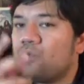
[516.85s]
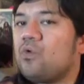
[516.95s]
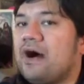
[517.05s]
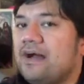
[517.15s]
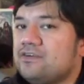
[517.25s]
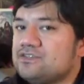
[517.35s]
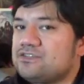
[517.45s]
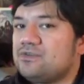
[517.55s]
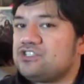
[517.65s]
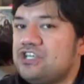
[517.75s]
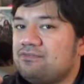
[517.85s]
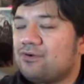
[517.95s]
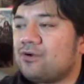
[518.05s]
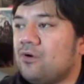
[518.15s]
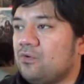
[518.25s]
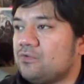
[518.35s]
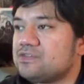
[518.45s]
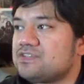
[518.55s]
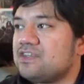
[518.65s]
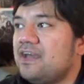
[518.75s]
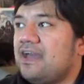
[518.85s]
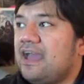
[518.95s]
wiles to achieve her goals.